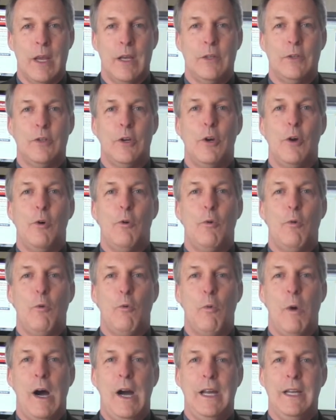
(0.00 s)
So
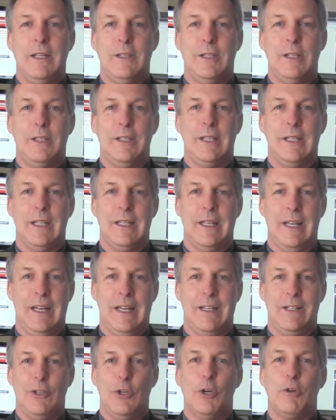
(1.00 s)
why is it that
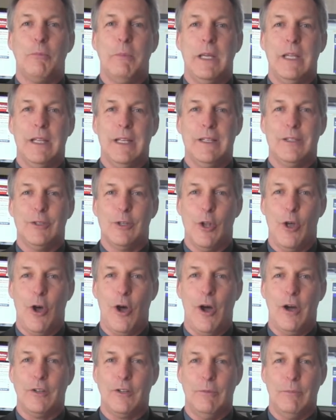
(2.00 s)
it took me this
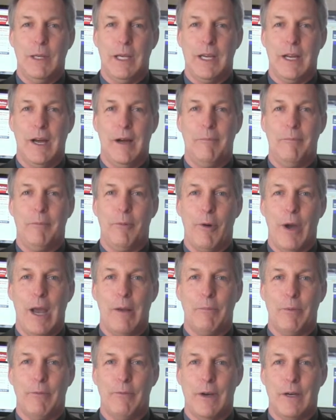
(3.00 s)
long to become
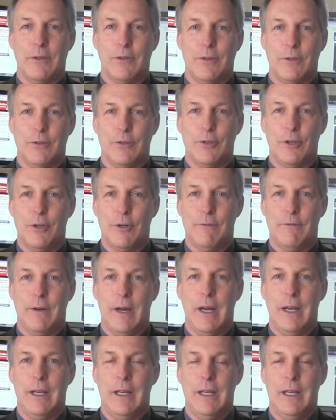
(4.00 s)
grant professional
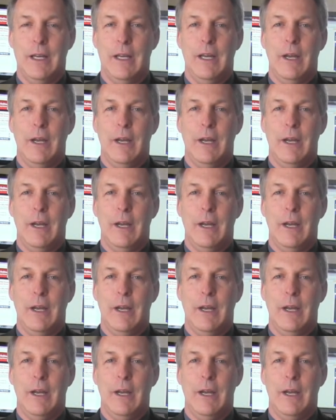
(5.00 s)
certified?